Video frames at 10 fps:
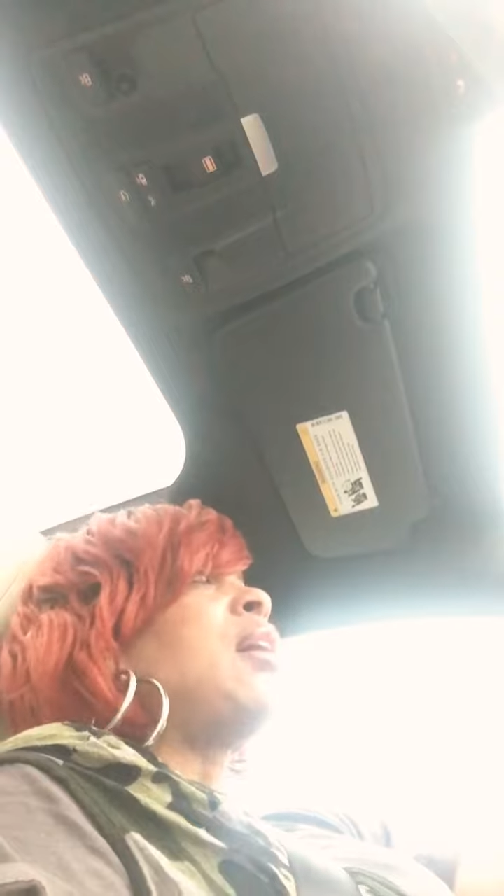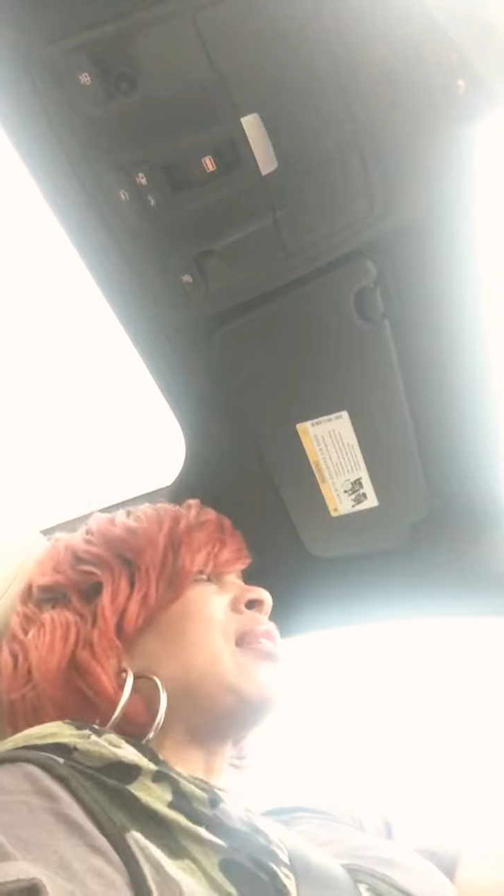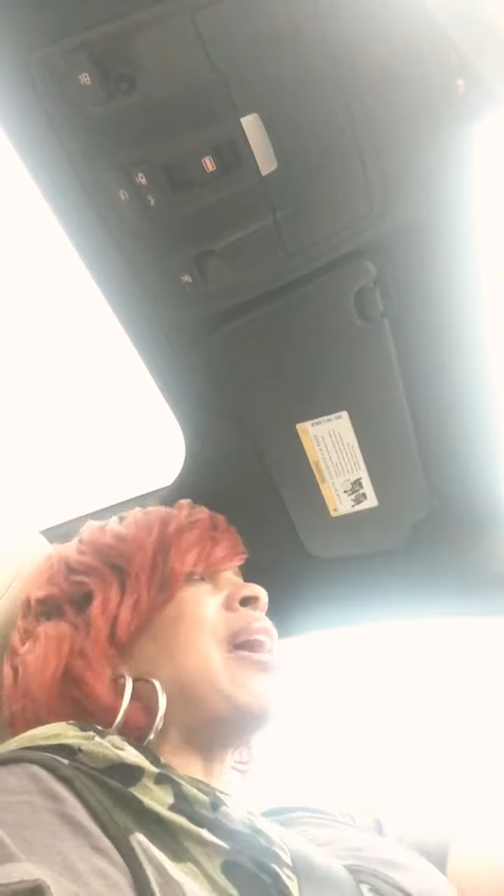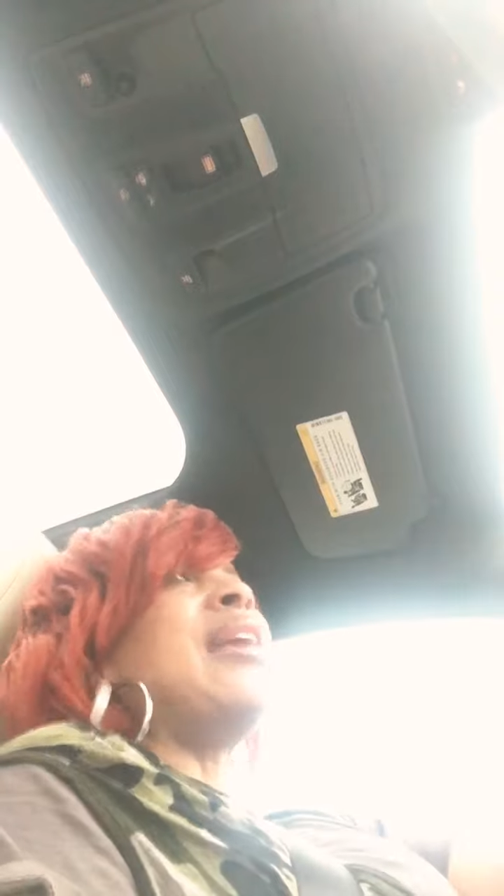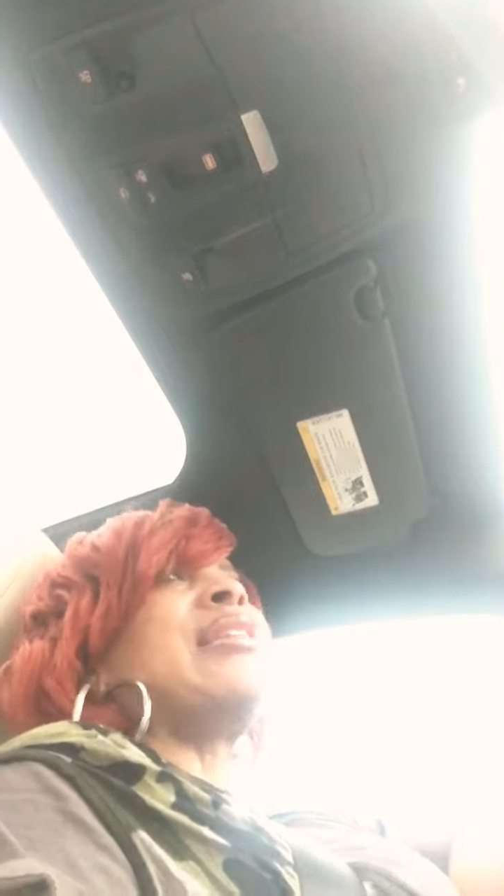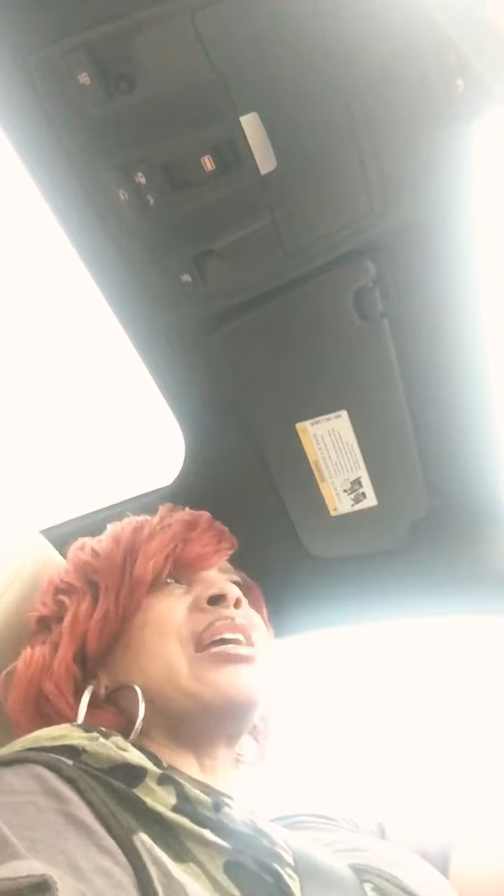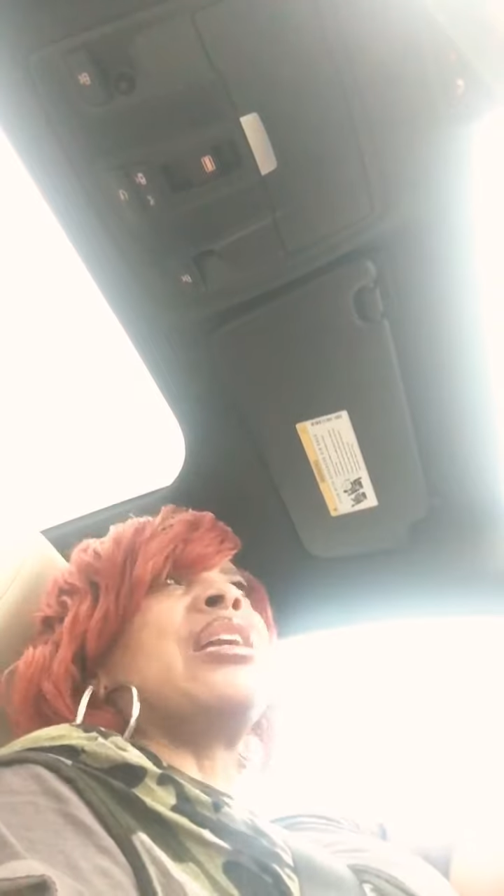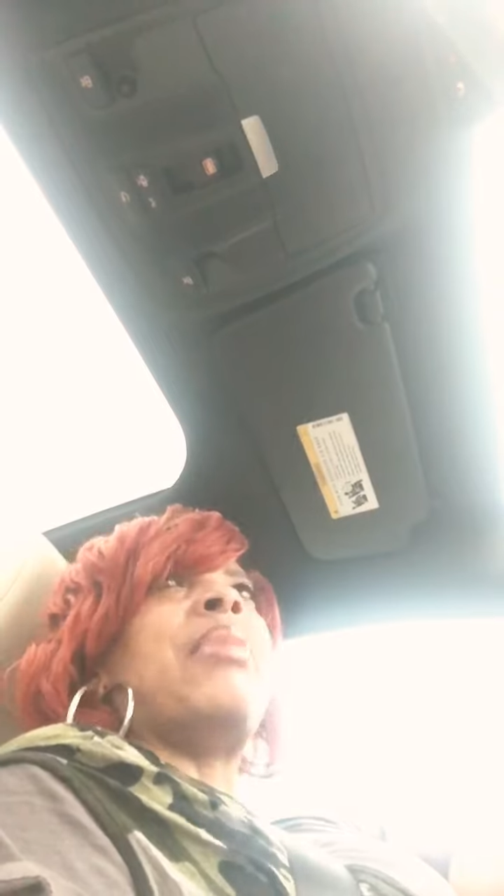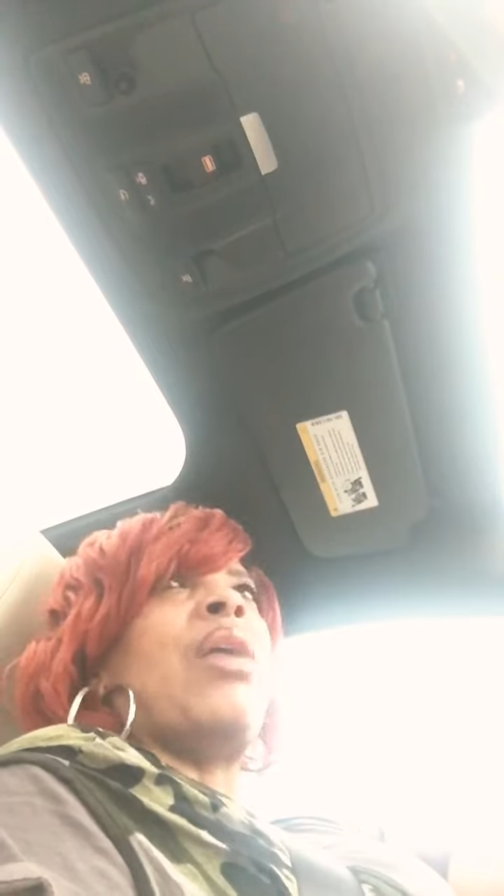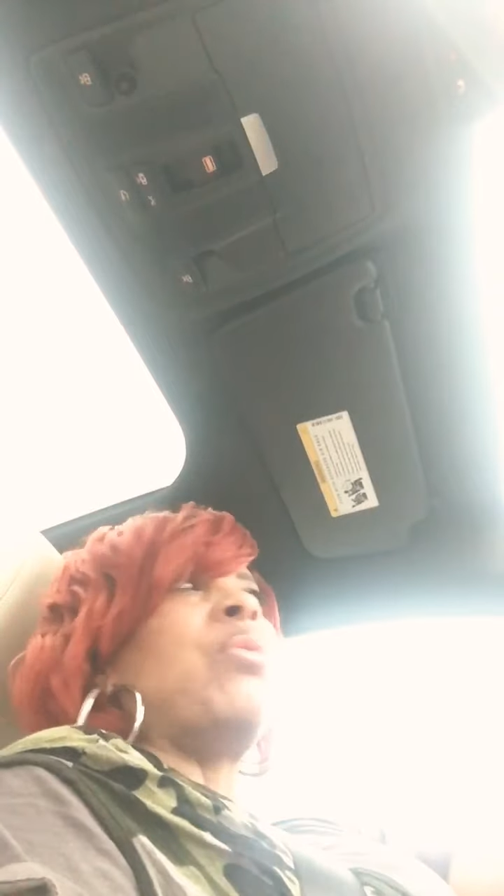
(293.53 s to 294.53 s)
They ain't thinking
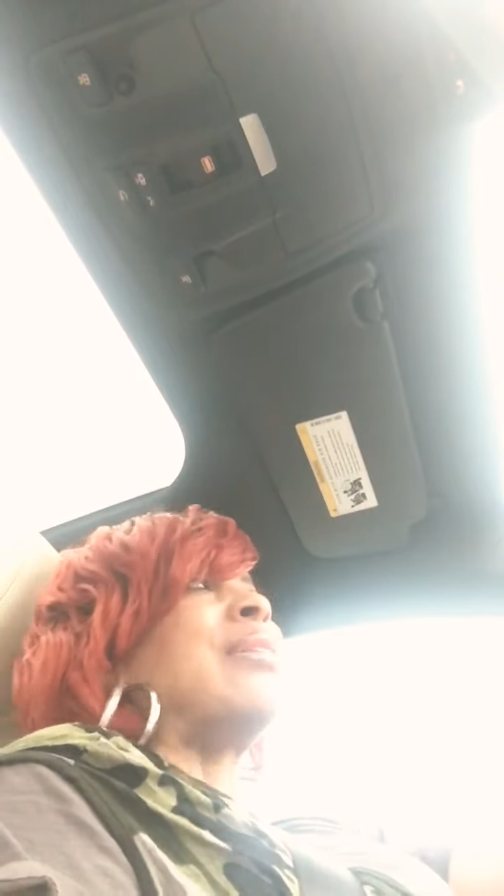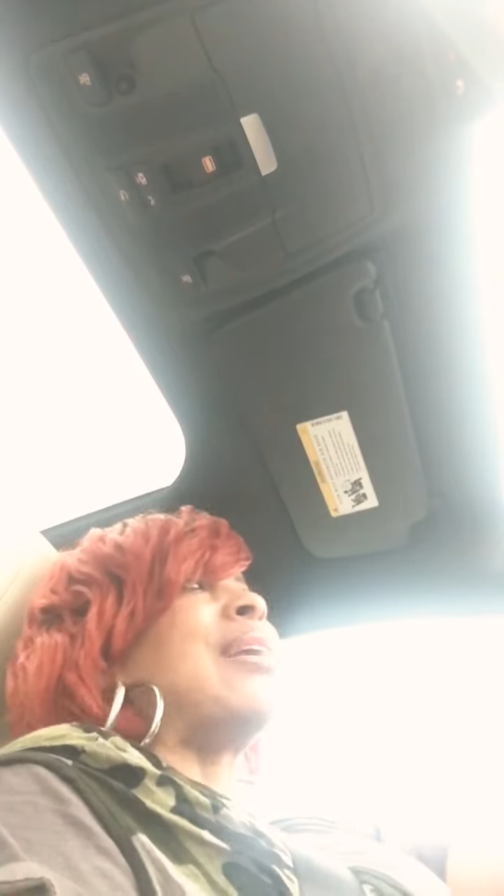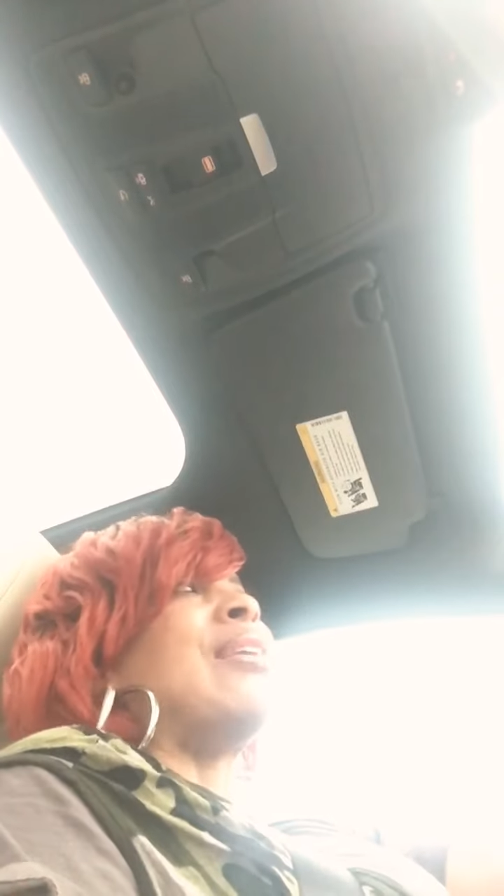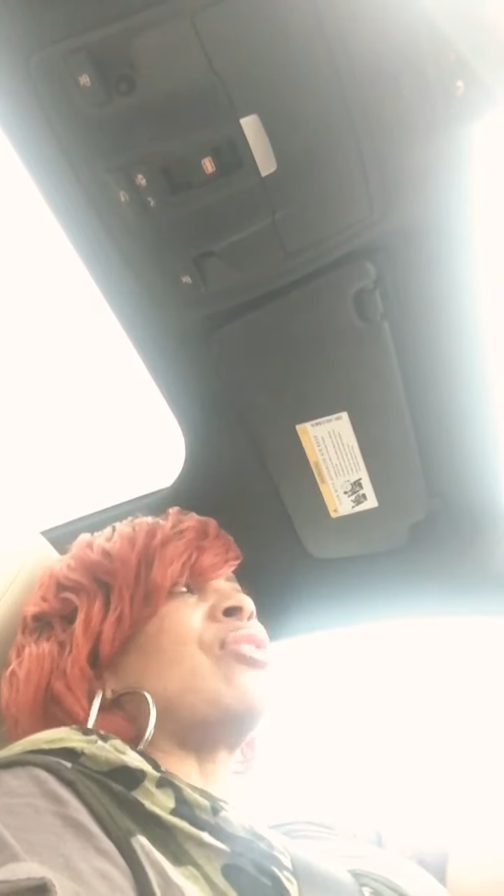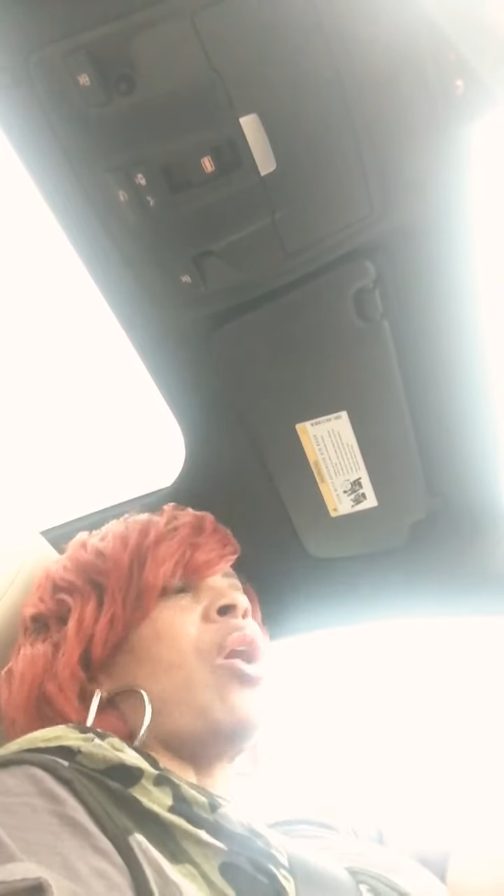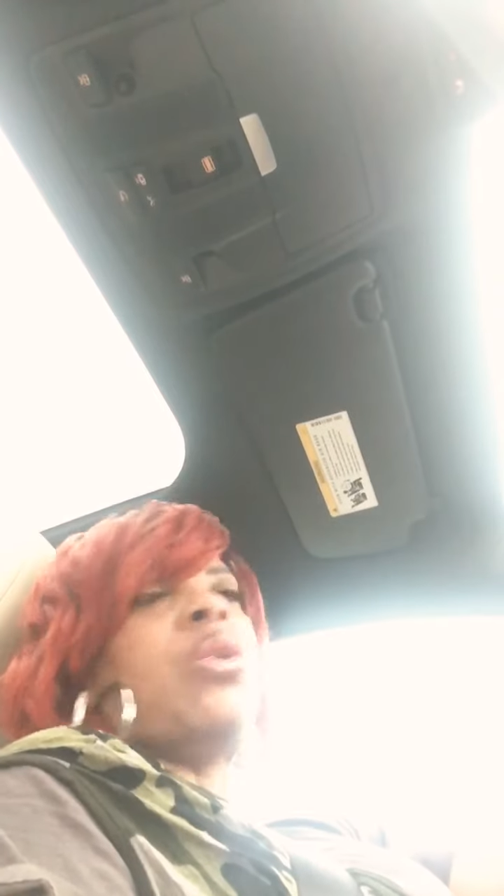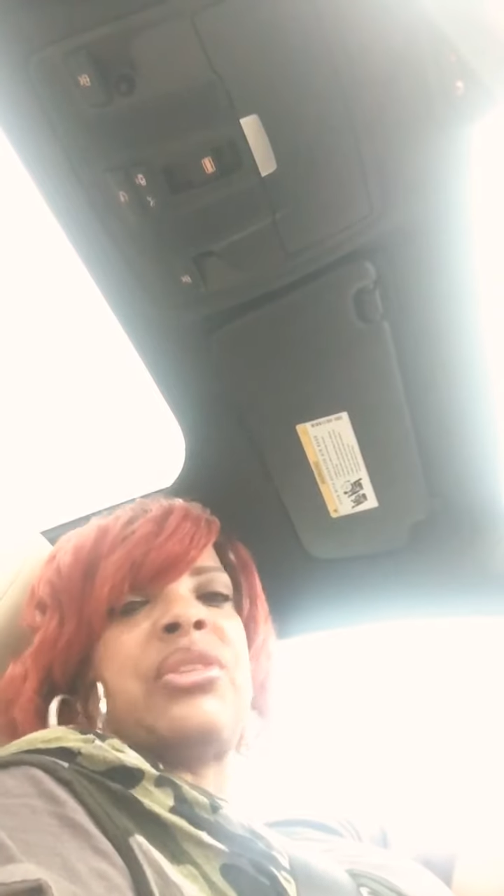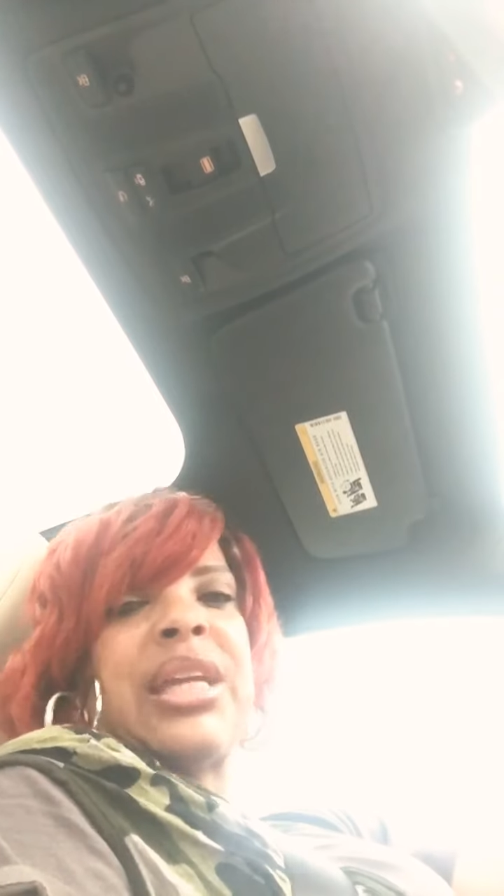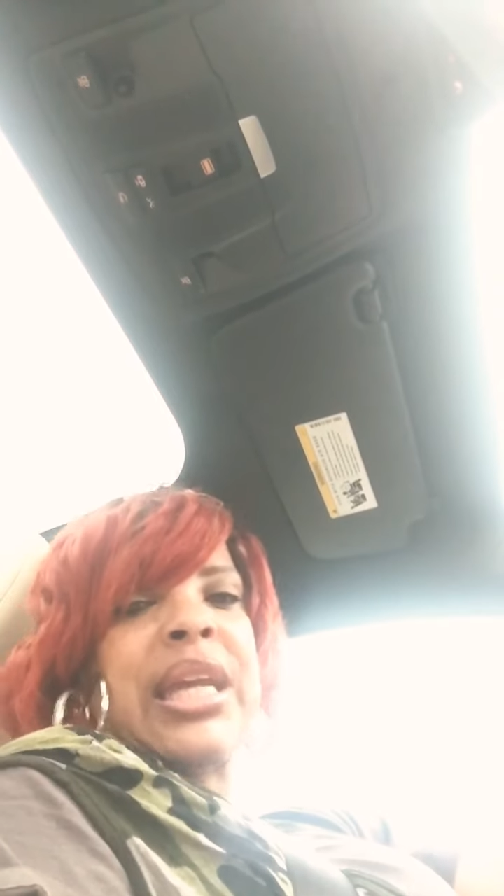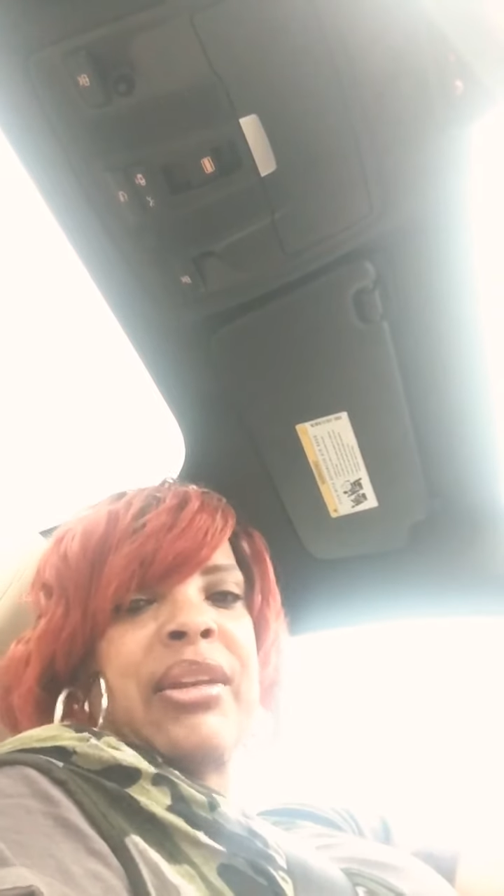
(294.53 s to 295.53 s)
about what they saw
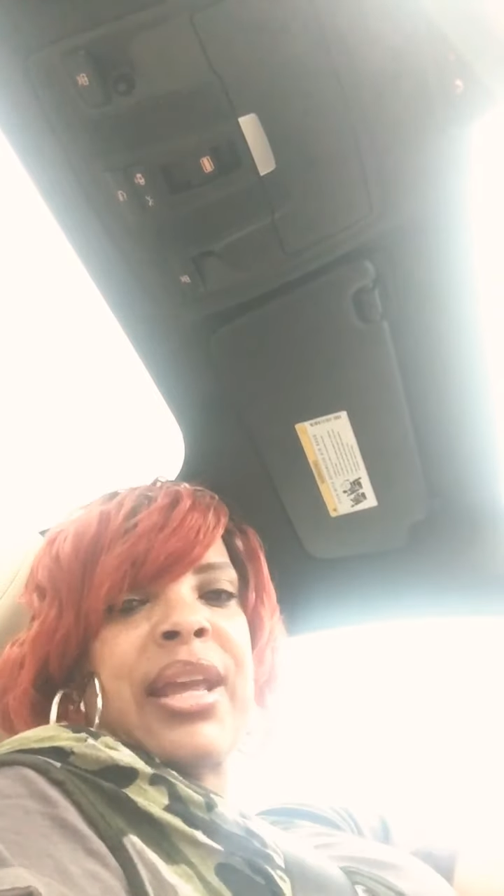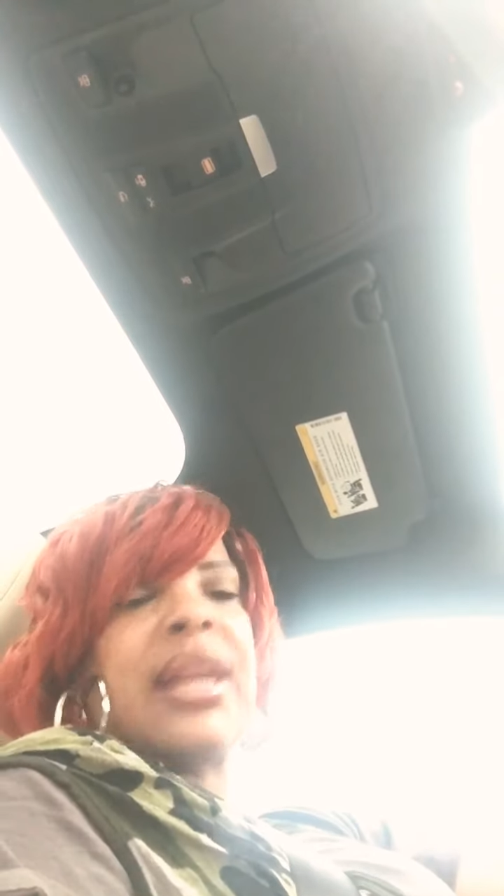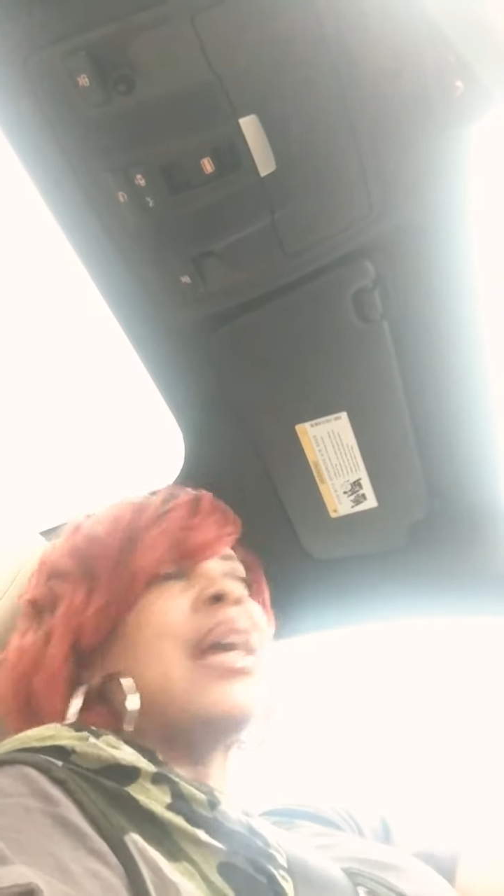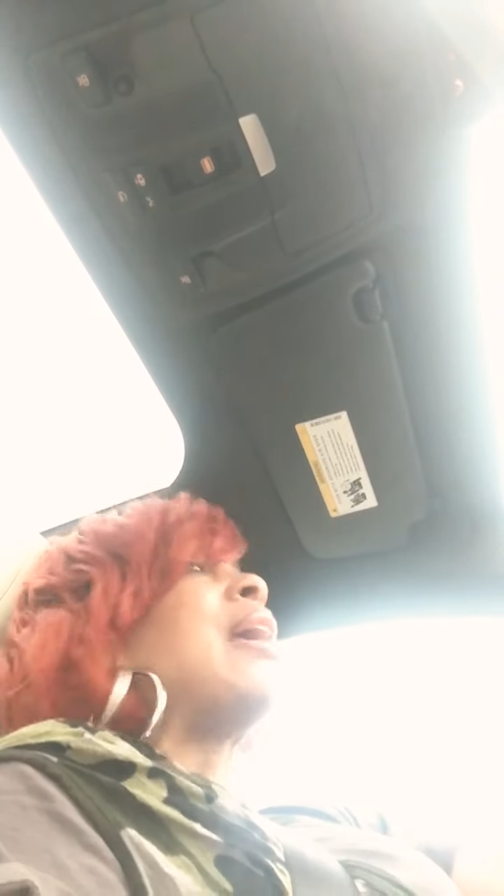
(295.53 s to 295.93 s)
on the internet.